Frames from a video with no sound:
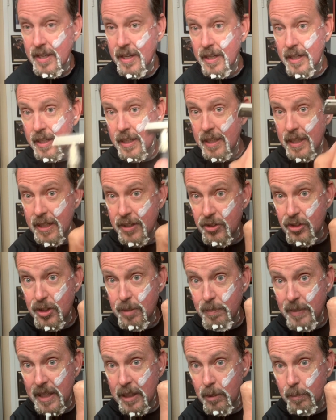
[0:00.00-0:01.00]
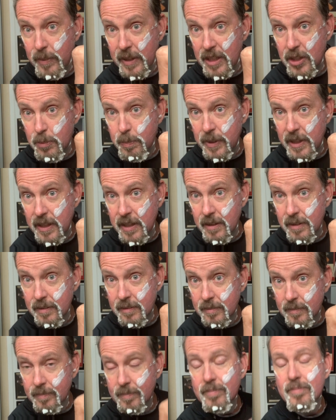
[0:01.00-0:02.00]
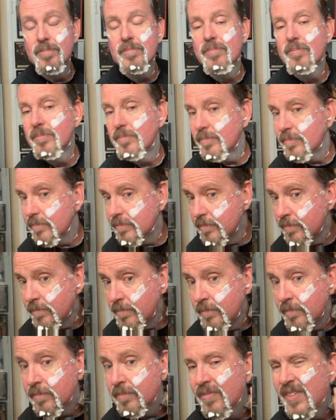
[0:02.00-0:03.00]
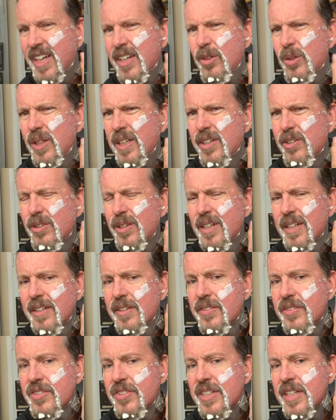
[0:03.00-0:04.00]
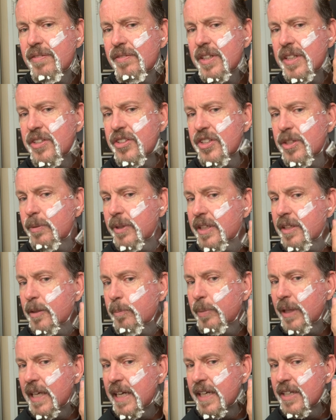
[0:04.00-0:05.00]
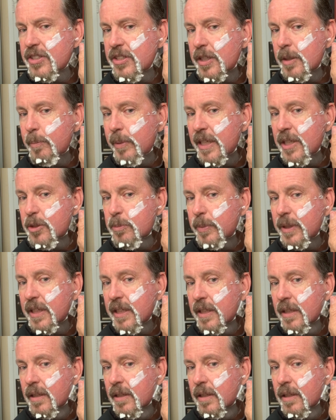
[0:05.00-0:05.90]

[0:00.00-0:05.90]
it has the metal base plate. I know later on in the 70s they went to the plastic base plate.